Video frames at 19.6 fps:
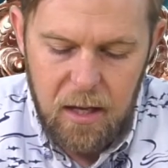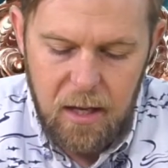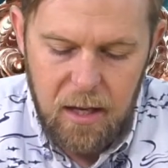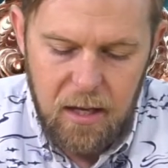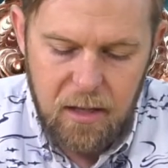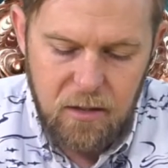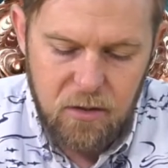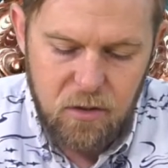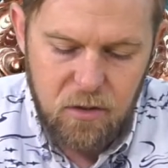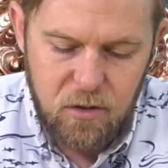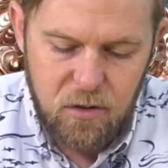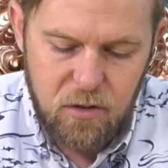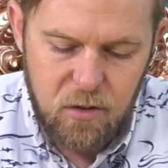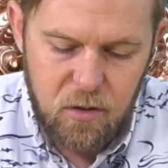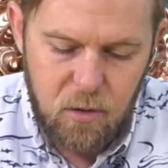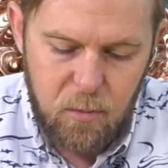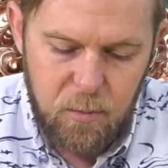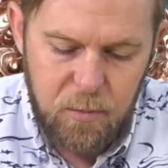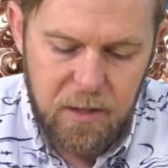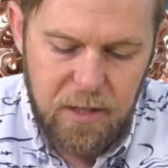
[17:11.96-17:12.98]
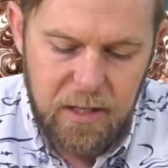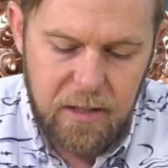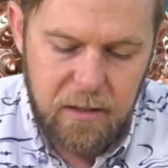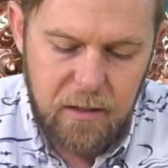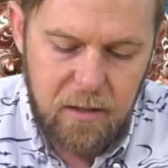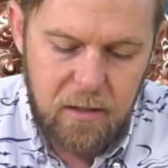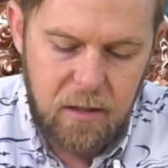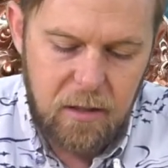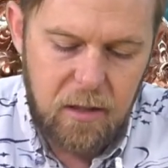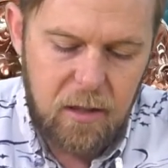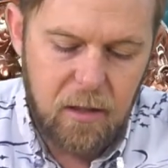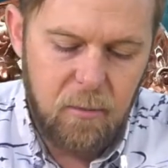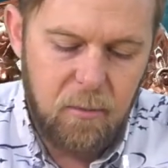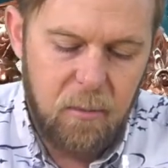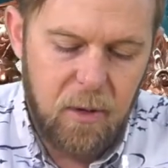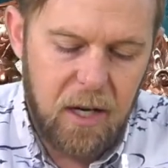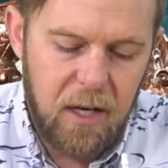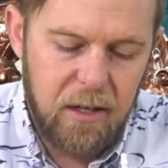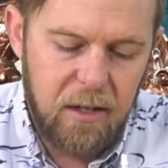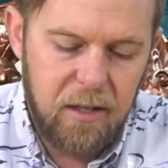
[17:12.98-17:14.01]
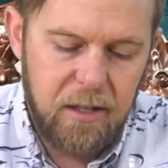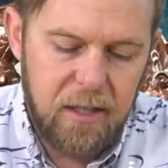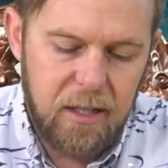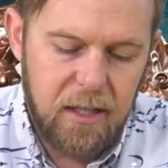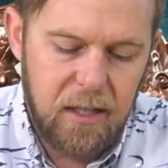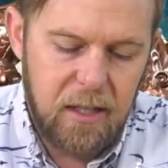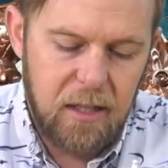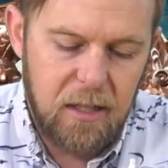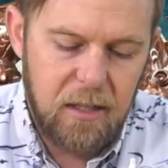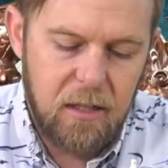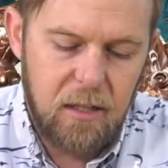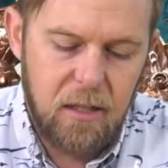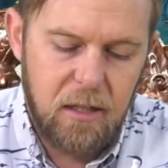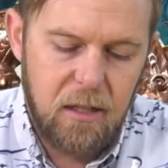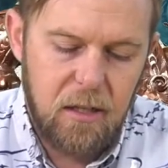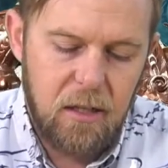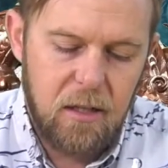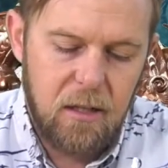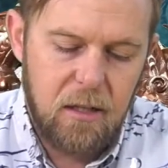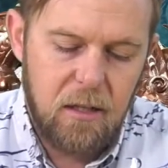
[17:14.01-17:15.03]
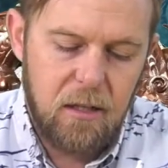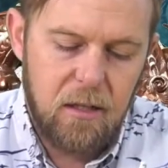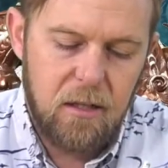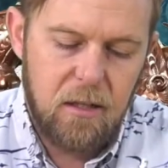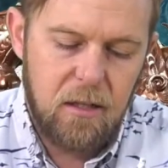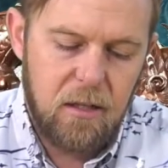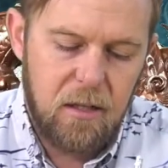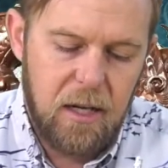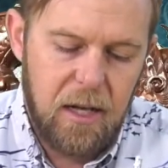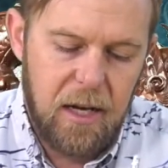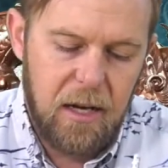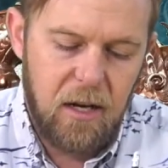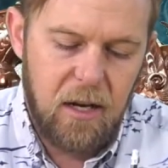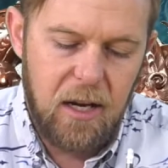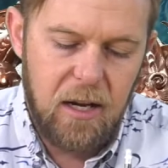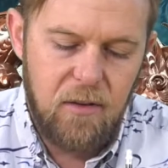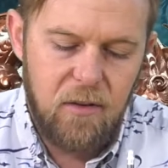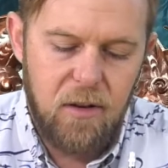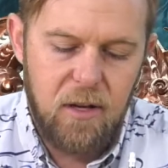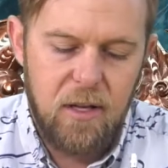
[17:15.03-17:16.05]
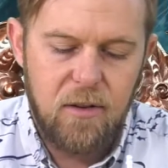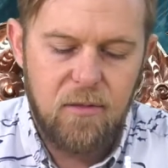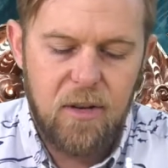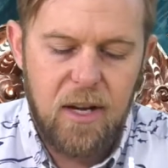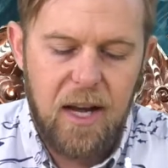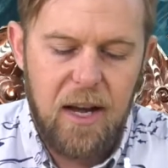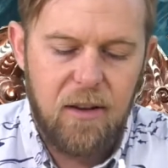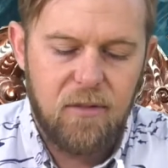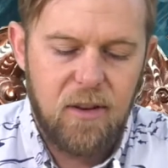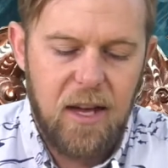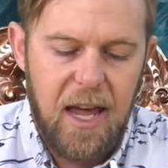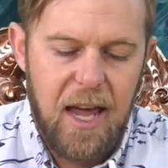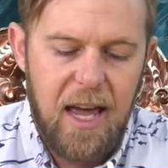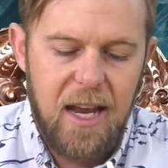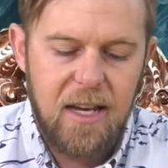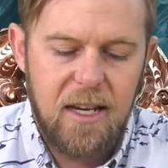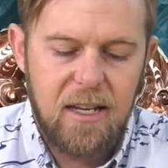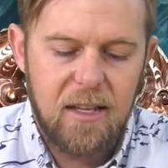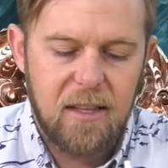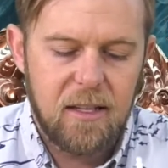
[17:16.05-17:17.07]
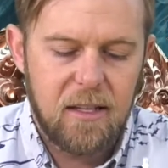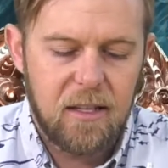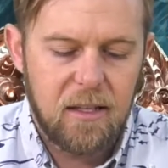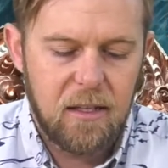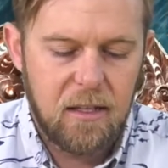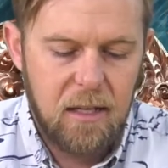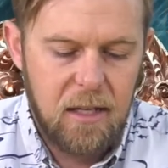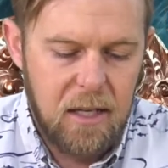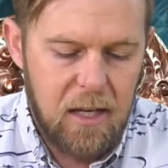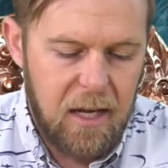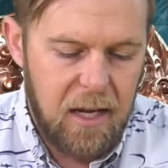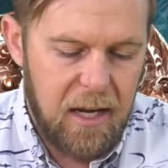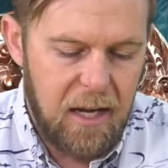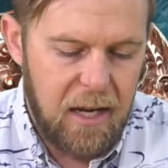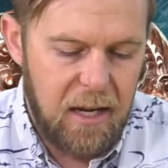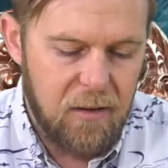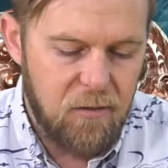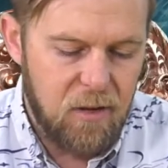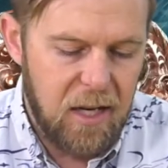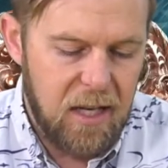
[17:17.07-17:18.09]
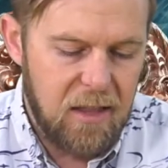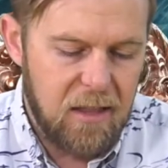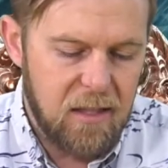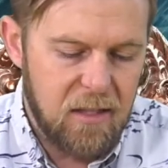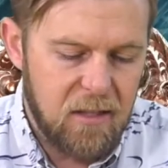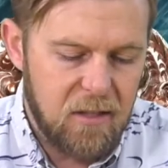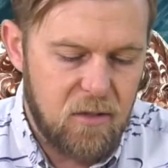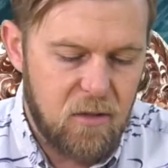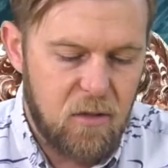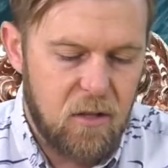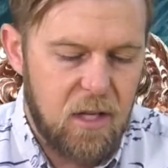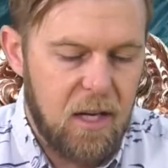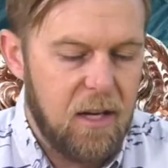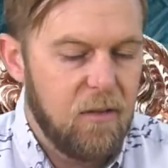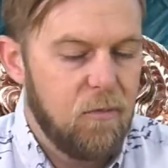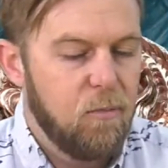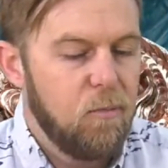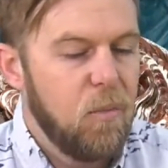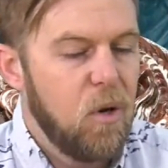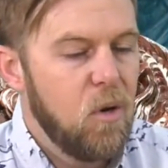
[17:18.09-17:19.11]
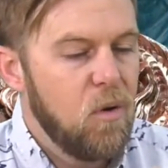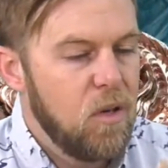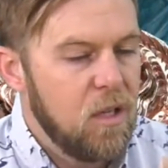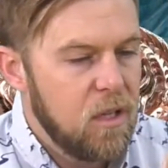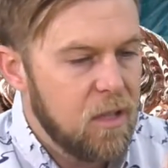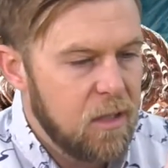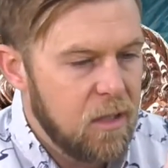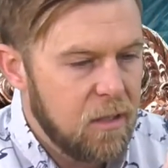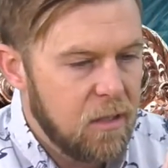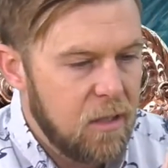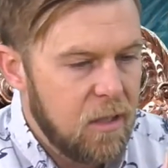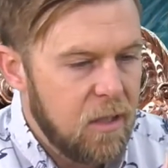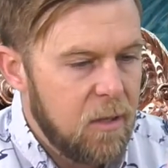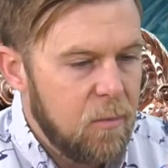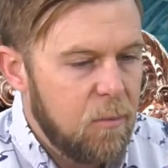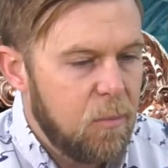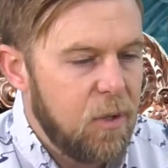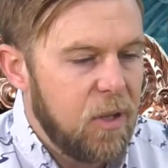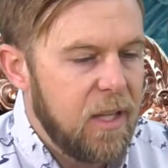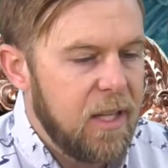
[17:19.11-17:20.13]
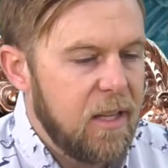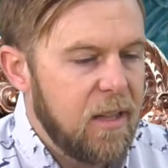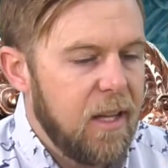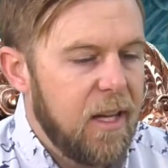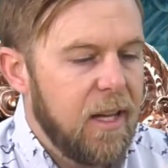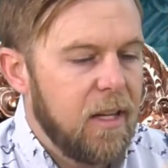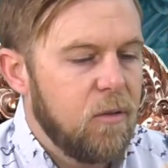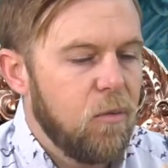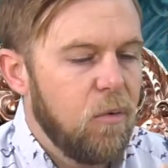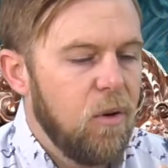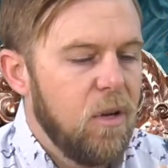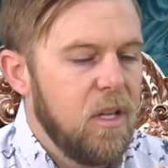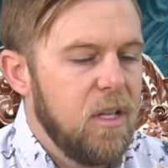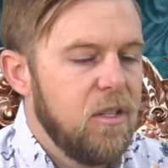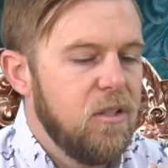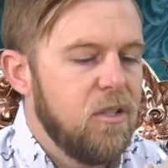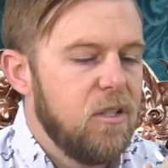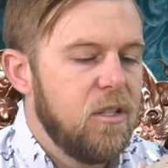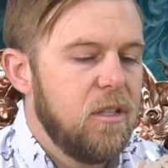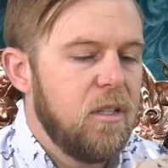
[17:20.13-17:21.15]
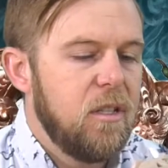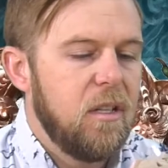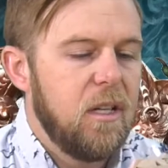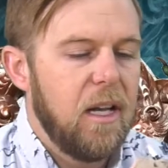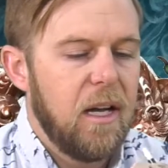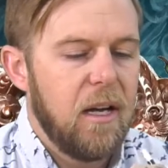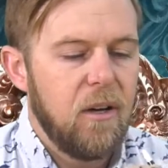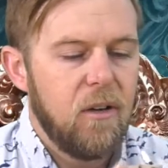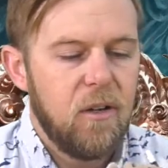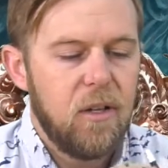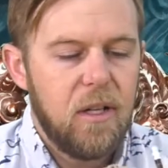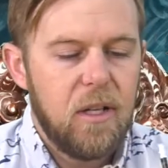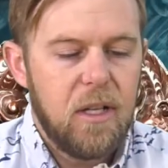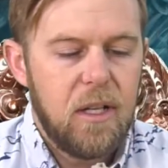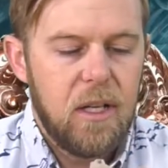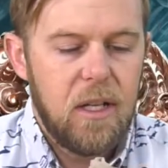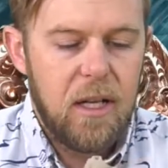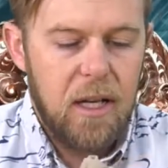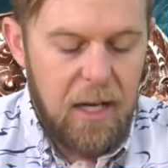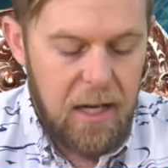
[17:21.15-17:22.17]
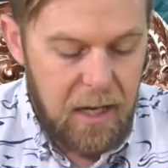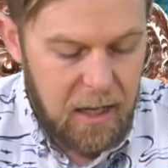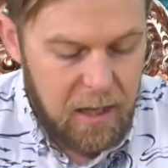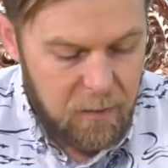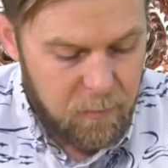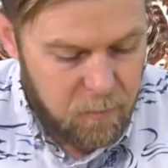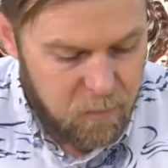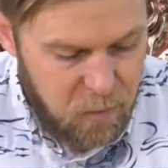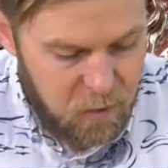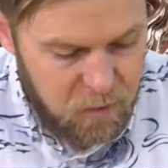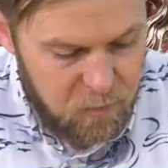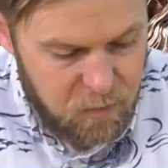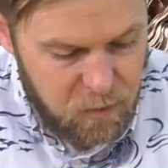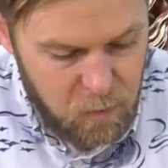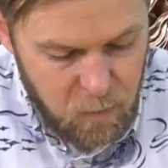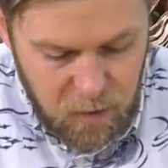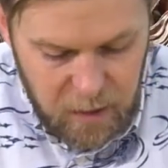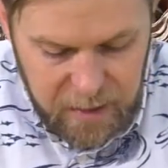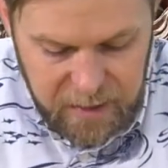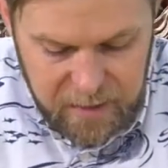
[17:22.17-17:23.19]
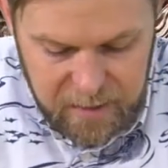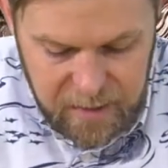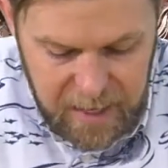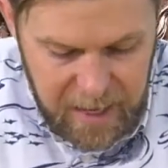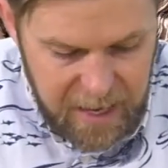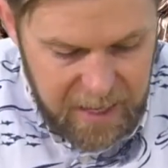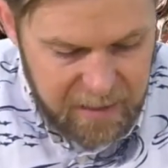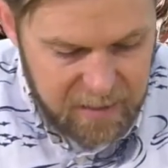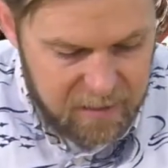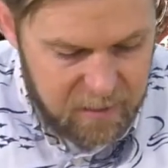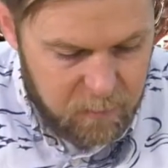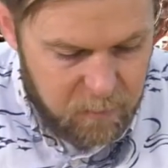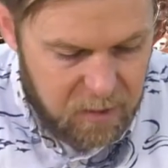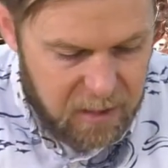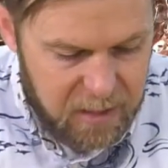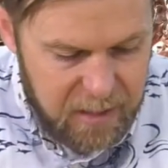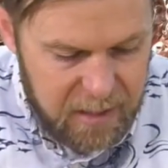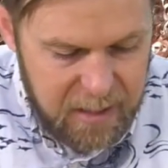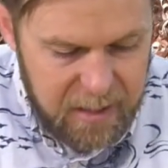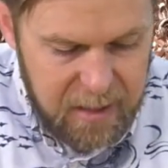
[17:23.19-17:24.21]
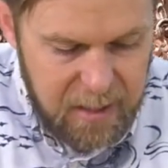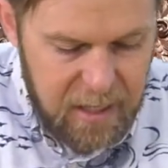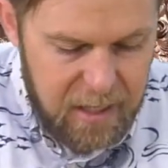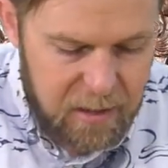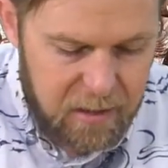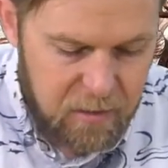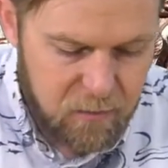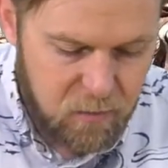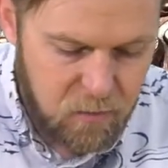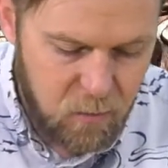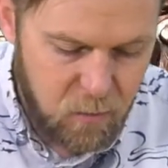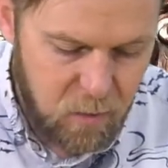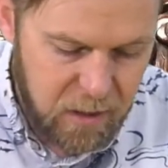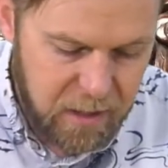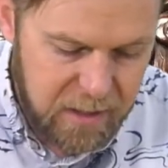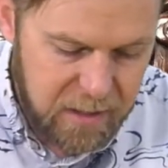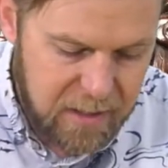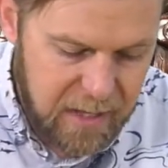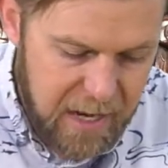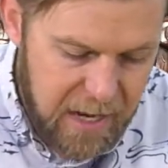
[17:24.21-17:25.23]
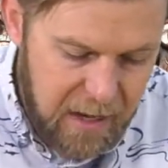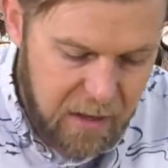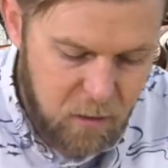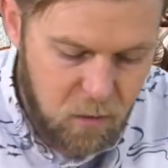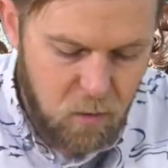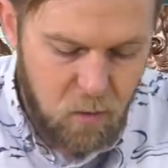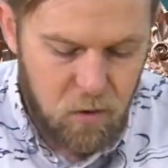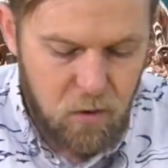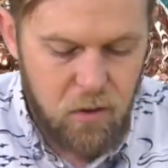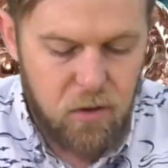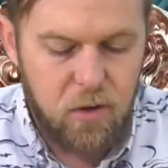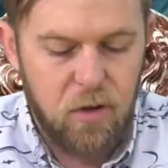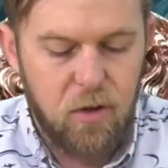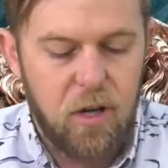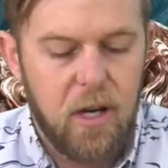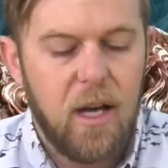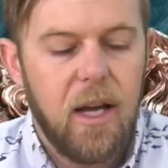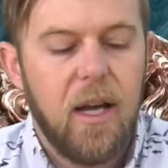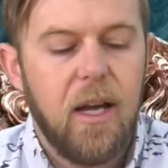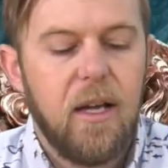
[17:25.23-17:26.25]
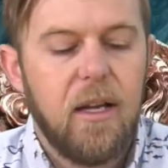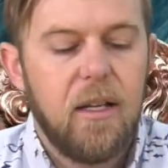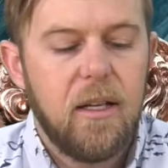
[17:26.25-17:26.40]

as you're sculpting and modeling, and I don't even have to add anything, and I've got this kind of bony plate-like ridge now. But if you wanted to add something like that, if you wanted to add a horn or